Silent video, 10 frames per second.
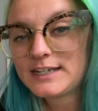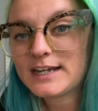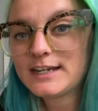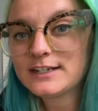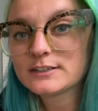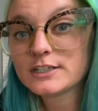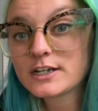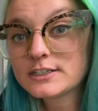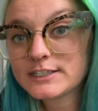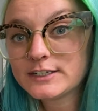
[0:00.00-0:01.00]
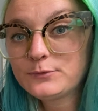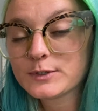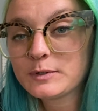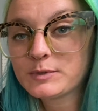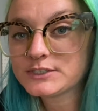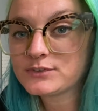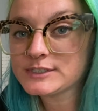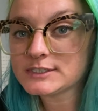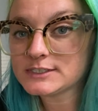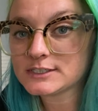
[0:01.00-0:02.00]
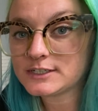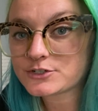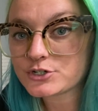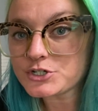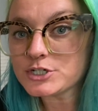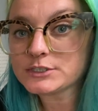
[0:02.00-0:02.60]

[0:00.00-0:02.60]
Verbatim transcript: And luckily, one of my best friends is an electrician.